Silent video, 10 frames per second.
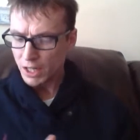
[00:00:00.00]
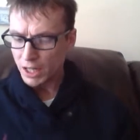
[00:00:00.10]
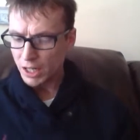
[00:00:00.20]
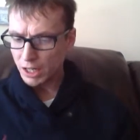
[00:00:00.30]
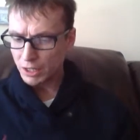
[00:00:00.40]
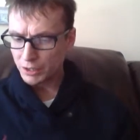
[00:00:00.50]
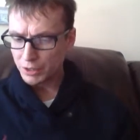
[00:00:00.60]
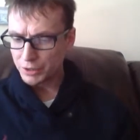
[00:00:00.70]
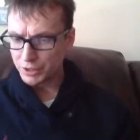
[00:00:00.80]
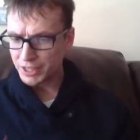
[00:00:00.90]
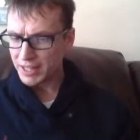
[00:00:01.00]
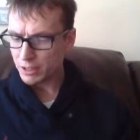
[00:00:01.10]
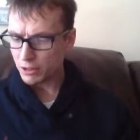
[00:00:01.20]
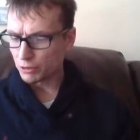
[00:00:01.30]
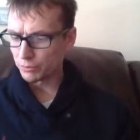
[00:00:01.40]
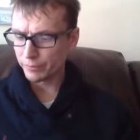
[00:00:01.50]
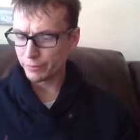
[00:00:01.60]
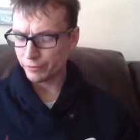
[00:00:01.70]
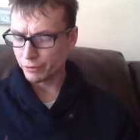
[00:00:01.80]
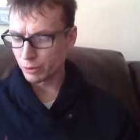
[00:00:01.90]
The take
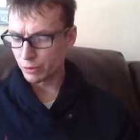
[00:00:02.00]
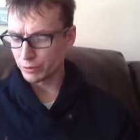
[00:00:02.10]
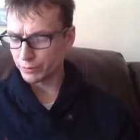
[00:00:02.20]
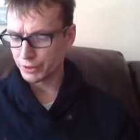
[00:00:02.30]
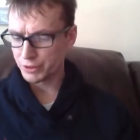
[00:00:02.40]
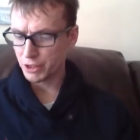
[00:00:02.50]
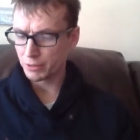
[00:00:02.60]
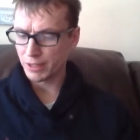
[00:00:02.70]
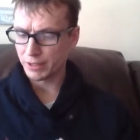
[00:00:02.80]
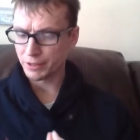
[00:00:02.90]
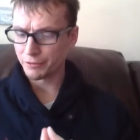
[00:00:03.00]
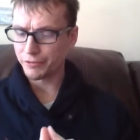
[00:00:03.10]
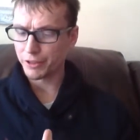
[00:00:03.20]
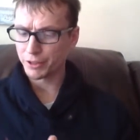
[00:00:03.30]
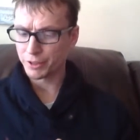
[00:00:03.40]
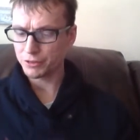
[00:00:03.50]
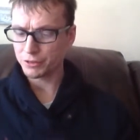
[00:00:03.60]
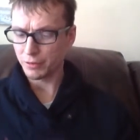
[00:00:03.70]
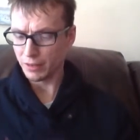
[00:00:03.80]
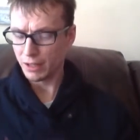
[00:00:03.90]
home for the termite and fungus